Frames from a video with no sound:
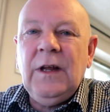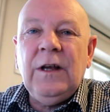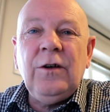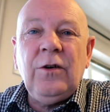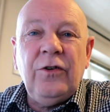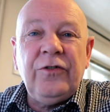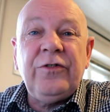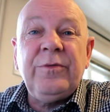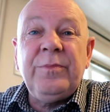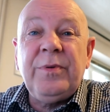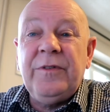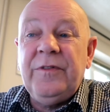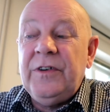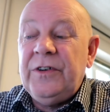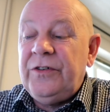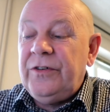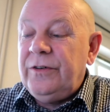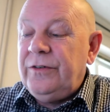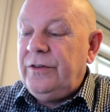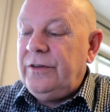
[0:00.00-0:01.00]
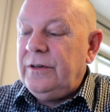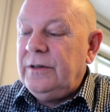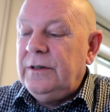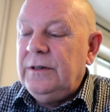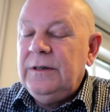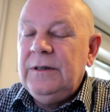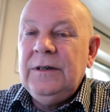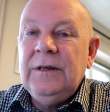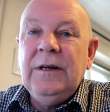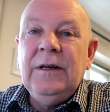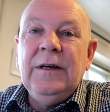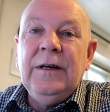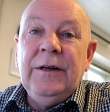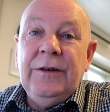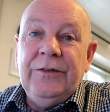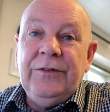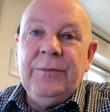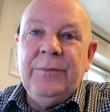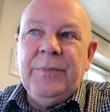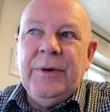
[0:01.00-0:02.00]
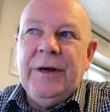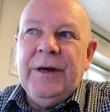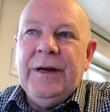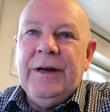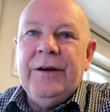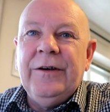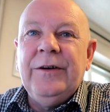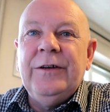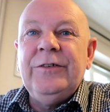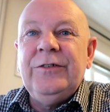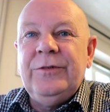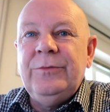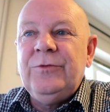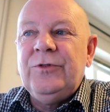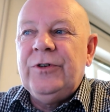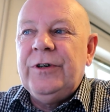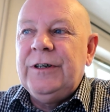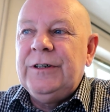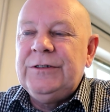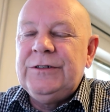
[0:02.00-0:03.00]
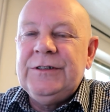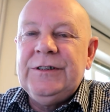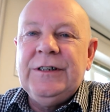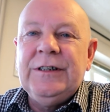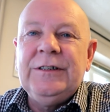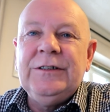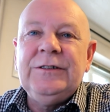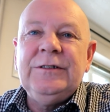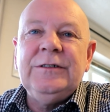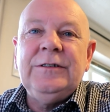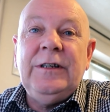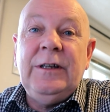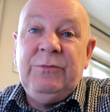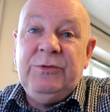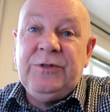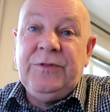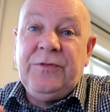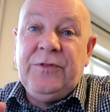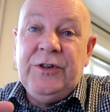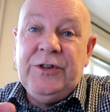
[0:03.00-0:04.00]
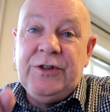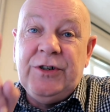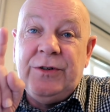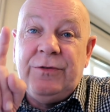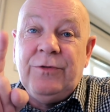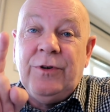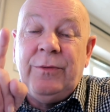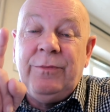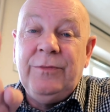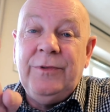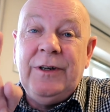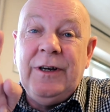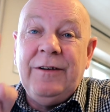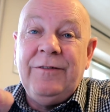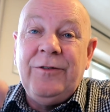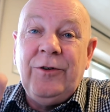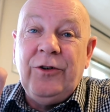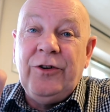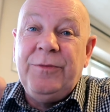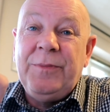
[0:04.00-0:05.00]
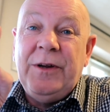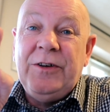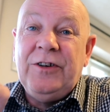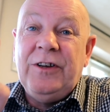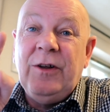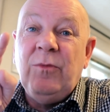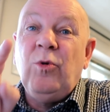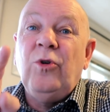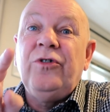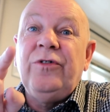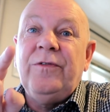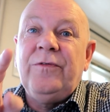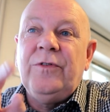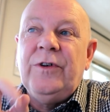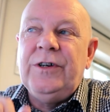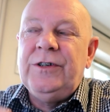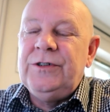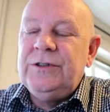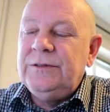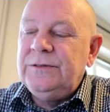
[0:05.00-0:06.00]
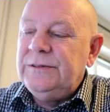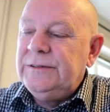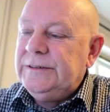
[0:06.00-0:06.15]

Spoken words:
got some provisions, some beer and some drinks and things. There was a fridge in the room. Yeah, I forgot to mention there was a fridge.